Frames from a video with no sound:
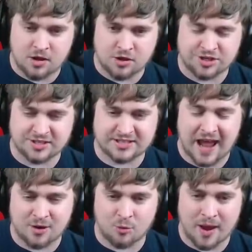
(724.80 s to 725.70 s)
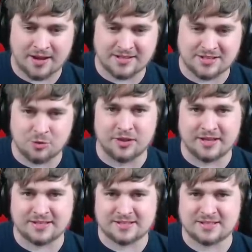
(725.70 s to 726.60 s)
he's got a way to do
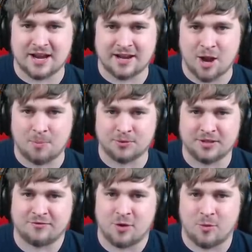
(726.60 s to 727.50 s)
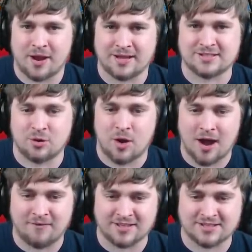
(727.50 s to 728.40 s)
this a couple different ways. So
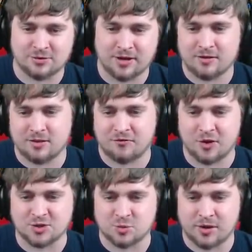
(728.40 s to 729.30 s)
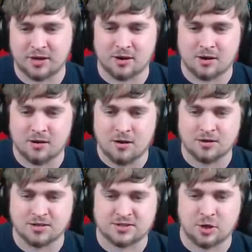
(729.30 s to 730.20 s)
obviously, the first one here, you
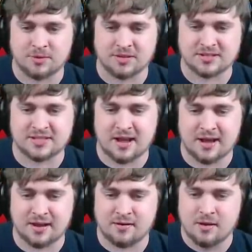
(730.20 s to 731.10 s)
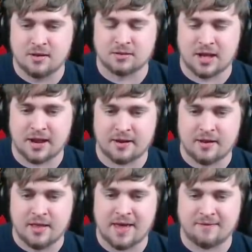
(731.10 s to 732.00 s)
just throw them to the side, light,
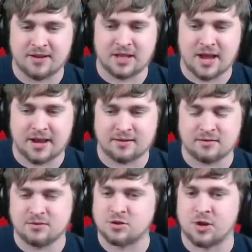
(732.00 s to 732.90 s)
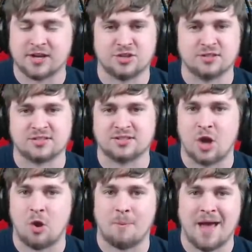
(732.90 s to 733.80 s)
heavy light, directions
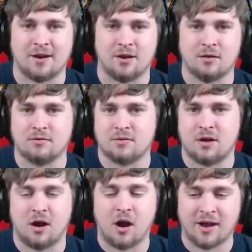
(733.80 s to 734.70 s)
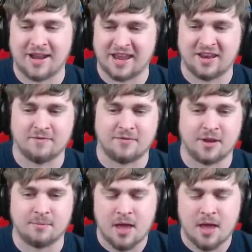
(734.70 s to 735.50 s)
don't matter on any of them.